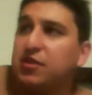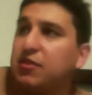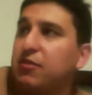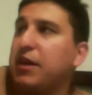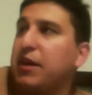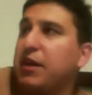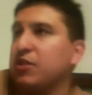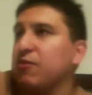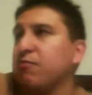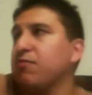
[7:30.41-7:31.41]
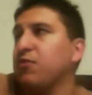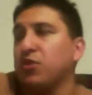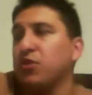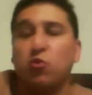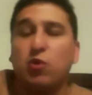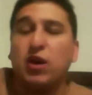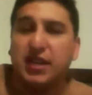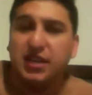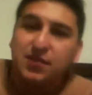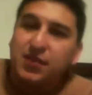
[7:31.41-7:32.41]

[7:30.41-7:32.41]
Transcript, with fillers: of the magic crystal wand